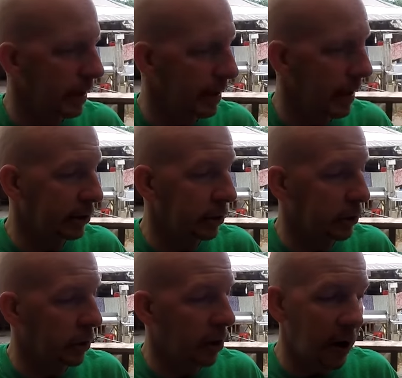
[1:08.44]
It has to
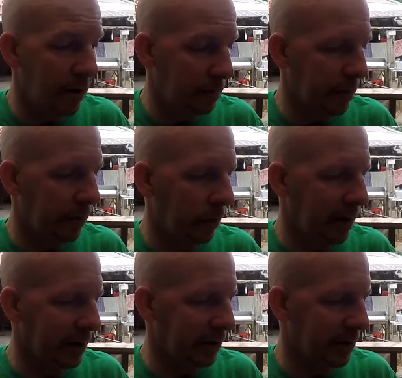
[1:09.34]
turn off before
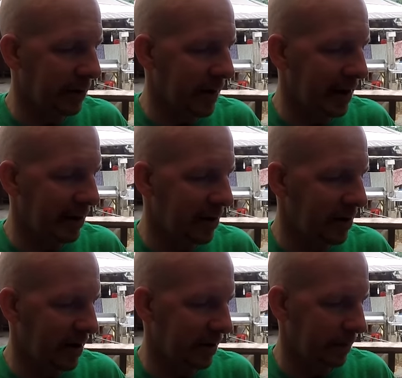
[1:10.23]
I can turn it back
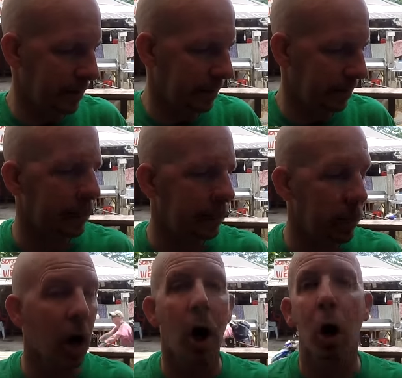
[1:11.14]
on.
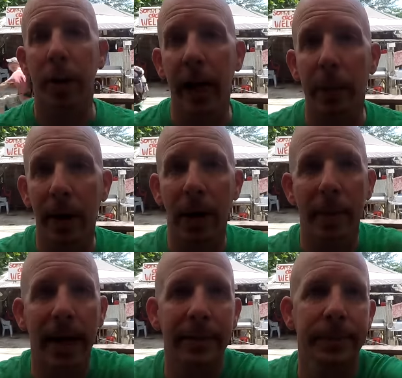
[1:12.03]
Okay, I'll be right
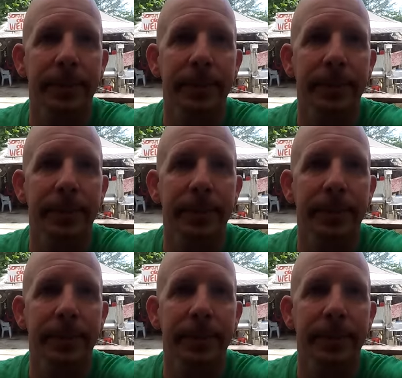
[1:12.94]
back.